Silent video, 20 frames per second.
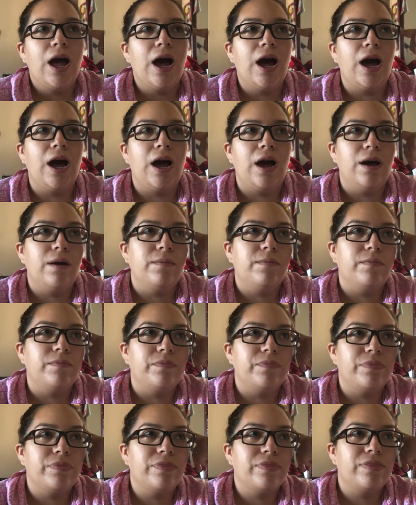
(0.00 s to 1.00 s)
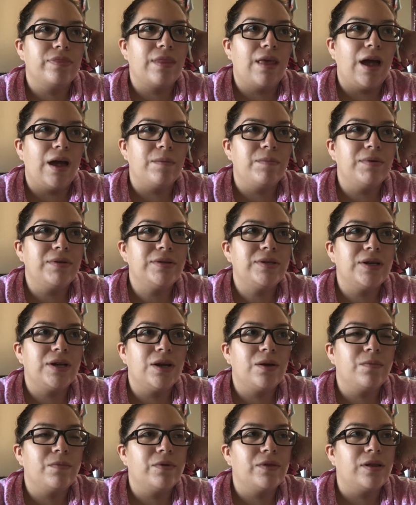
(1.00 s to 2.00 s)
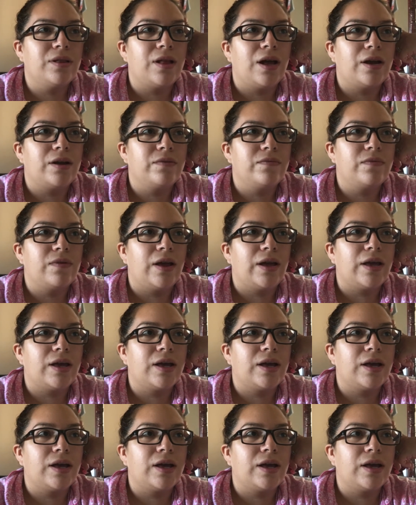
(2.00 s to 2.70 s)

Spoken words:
I've been dealing with a lot of